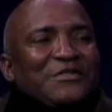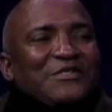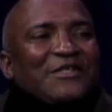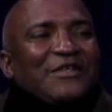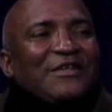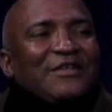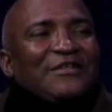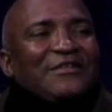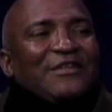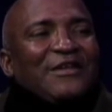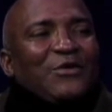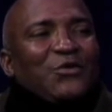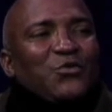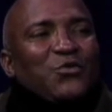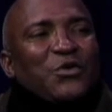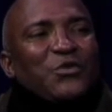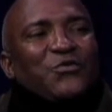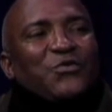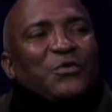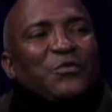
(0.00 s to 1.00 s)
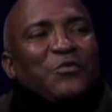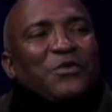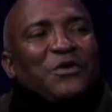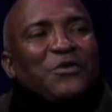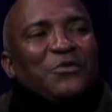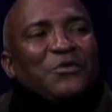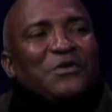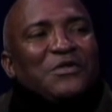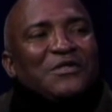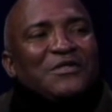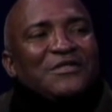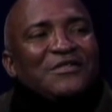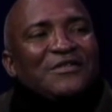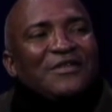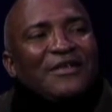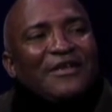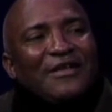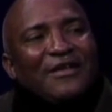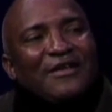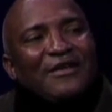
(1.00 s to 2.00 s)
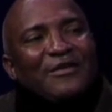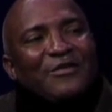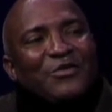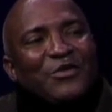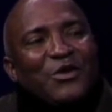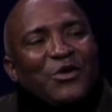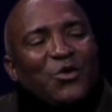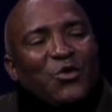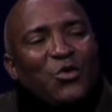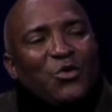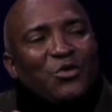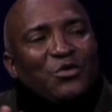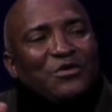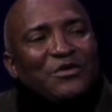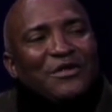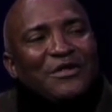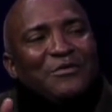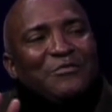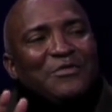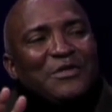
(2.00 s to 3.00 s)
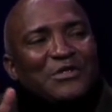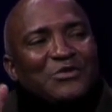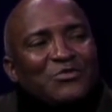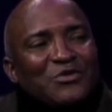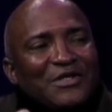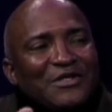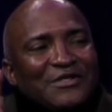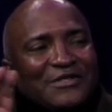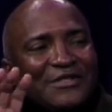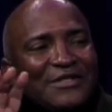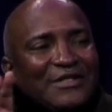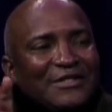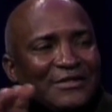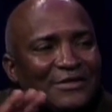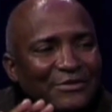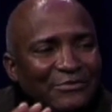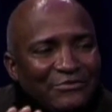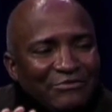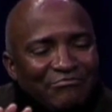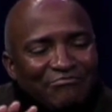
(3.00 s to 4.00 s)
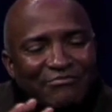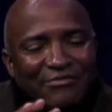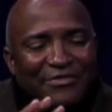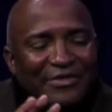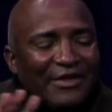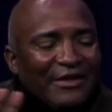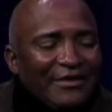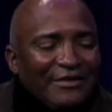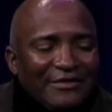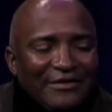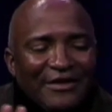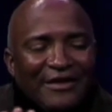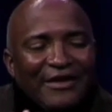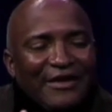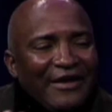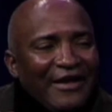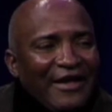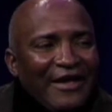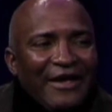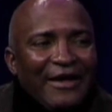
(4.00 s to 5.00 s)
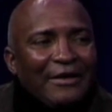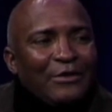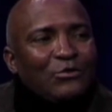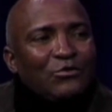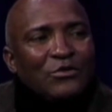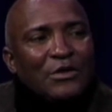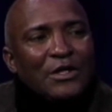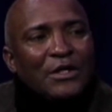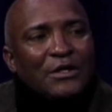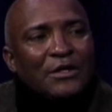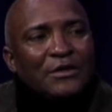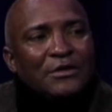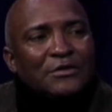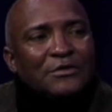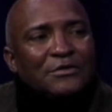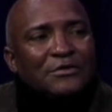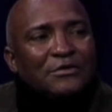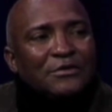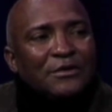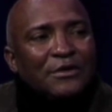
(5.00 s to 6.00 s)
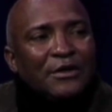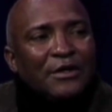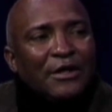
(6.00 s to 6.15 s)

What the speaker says: that worked for me was the only visualization thing that I had was